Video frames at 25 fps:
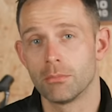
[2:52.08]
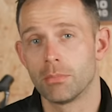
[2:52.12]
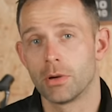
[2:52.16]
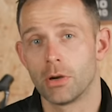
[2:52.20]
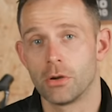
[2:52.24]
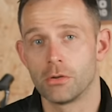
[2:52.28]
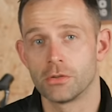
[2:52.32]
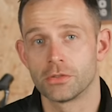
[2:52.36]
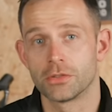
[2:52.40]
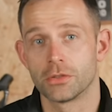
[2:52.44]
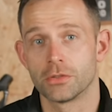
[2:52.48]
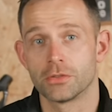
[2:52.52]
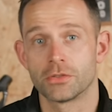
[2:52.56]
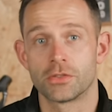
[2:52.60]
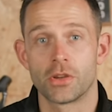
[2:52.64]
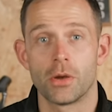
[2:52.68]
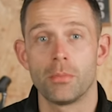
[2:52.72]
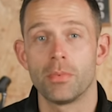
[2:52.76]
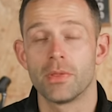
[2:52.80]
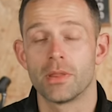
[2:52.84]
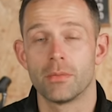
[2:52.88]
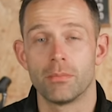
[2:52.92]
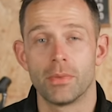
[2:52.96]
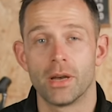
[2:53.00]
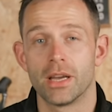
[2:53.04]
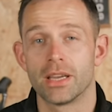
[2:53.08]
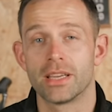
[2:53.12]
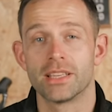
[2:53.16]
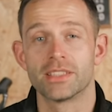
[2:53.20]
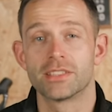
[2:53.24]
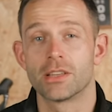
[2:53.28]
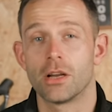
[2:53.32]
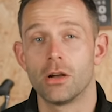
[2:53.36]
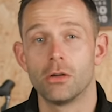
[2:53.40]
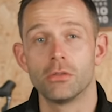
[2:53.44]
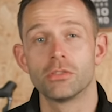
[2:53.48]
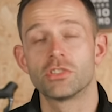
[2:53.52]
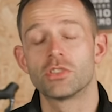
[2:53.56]
plonked on top of the bike is
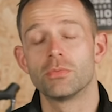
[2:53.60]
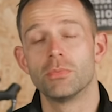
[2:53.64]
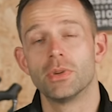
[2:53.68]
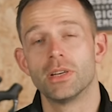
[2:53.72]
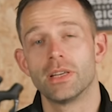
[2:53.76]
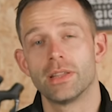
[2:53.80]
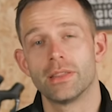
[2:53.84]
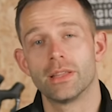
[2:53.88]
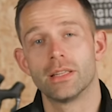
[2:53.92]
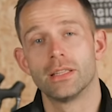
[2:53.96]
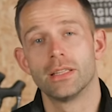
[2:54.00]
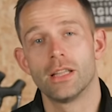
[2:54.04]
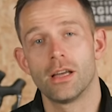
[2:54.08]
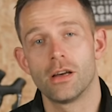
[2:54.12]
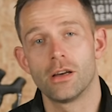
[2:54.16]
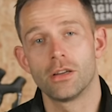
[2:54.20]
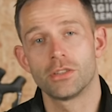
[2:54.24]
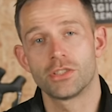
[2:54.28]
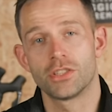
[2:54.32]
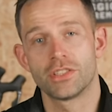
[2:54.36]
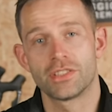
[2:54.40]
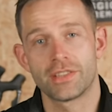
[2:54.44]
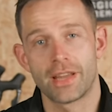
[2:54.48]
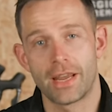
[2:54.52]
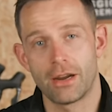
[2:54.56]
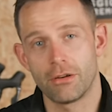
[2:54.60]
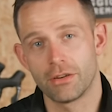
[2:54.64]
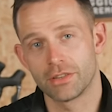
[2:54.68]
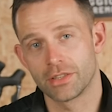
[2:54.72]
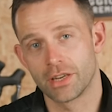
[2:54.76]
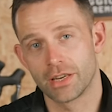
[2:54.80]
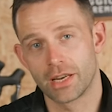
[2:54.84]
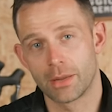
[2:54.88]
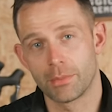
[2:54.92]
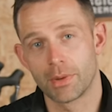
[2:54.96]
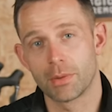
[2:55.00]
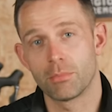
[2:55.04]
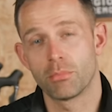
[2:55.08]
ultimately the largest
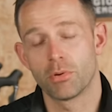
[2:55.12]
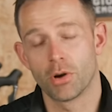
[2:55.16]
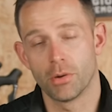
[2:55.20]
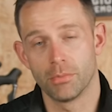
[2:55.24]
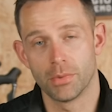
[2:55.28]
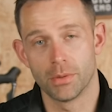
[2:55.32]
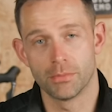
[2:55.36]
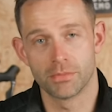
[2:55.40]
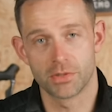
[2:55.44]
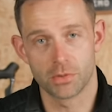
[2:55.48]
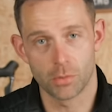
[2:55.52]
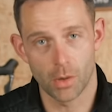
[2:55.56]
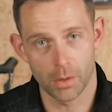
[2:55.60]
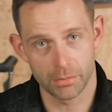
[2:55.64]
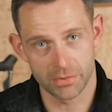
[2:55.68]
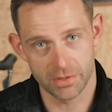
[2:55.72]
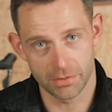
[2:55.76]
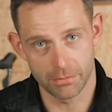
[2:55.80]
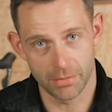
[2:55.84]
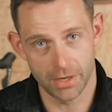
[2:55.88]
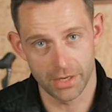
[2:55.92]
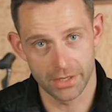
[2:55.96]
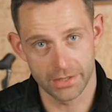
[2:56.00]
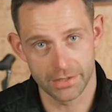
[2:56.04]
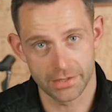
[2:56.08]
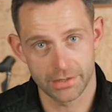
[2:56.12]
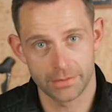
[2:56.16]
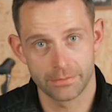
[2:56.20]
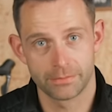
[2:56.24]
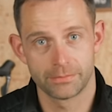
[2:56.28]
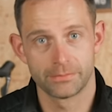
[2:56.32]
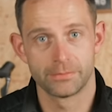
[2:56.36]
aerodynamic problem to optimise.